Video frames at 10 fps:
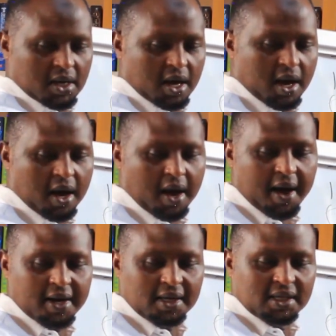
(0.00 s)

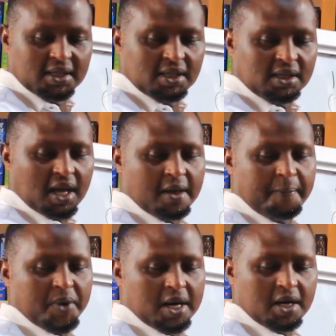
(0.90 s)
And this
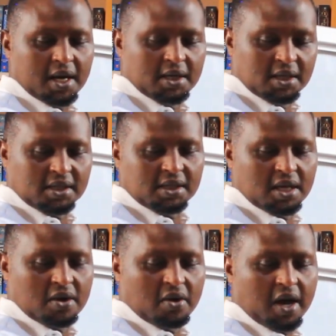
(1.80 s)
time and this
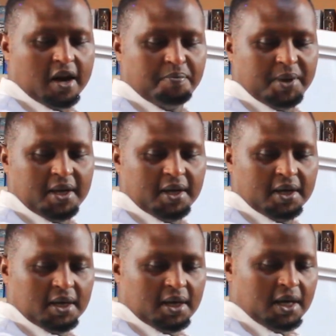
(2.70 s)
signal can be
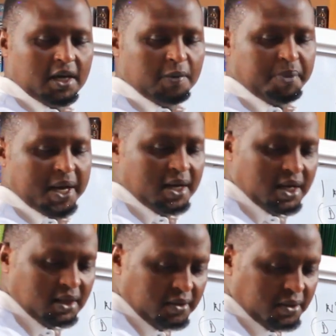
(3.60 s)

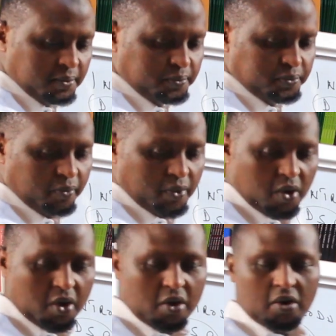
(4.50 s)
independent
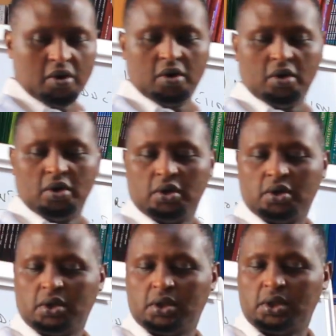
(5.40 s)
or
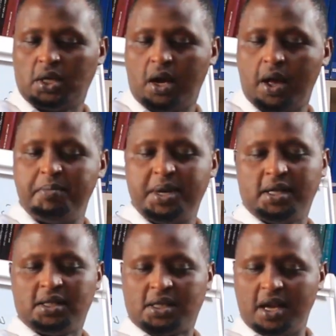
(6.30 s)

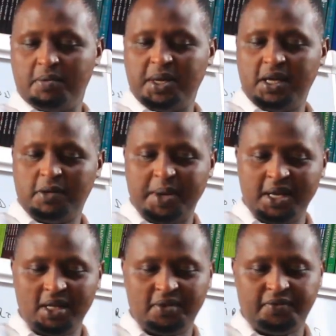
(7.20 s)
it can be
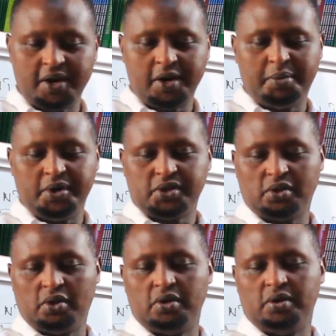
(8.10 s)
independent variables
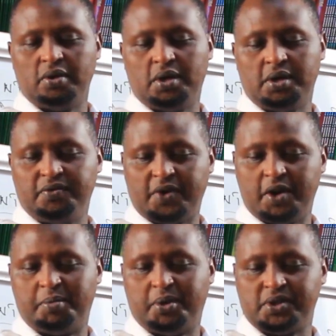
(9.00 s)
or
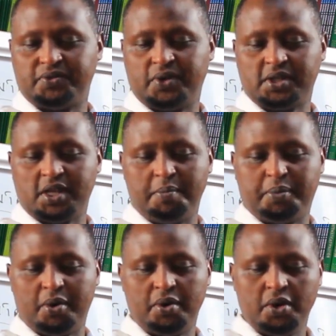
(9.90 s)
invariables. For
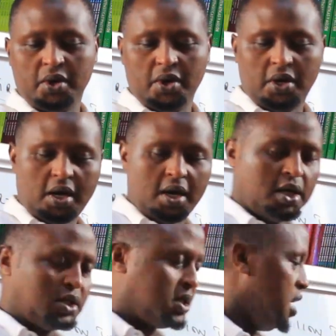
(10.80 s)
example, it